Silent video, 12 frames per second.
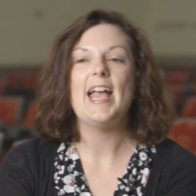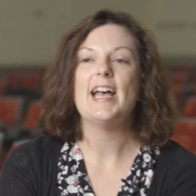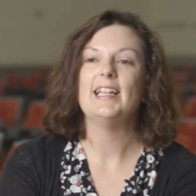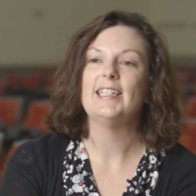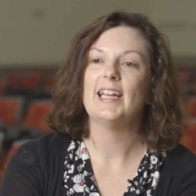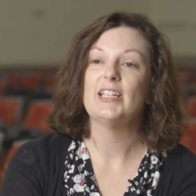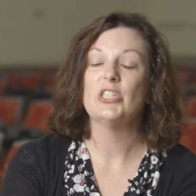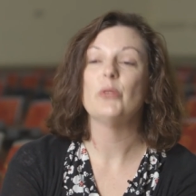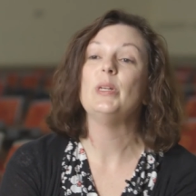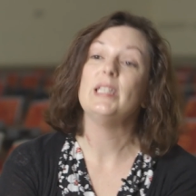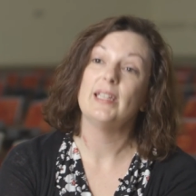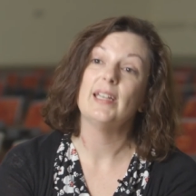and uh, so
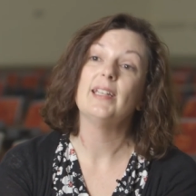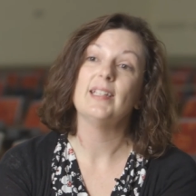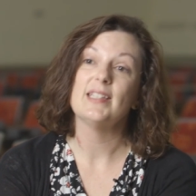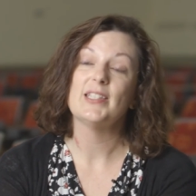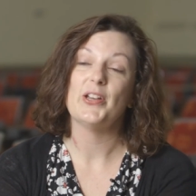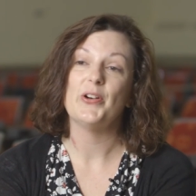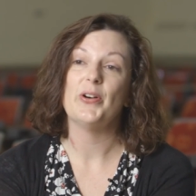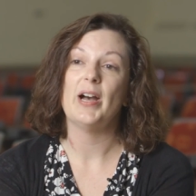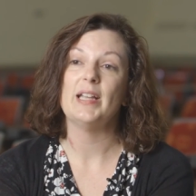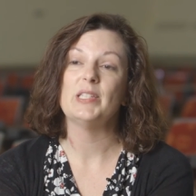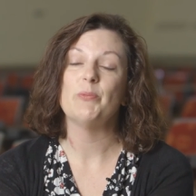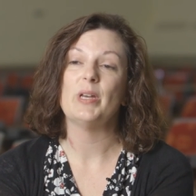we did. And so
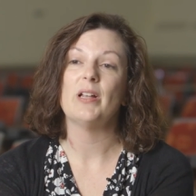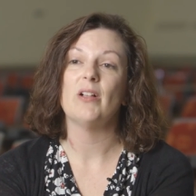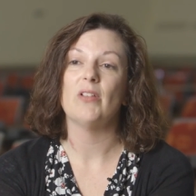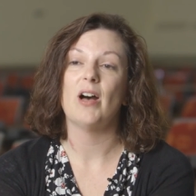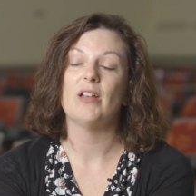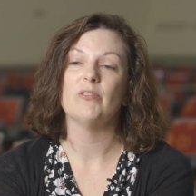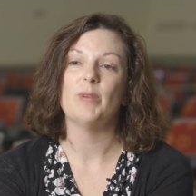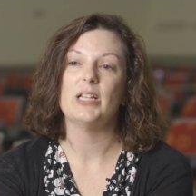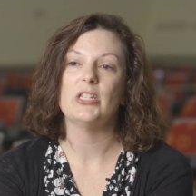I spent a lot of my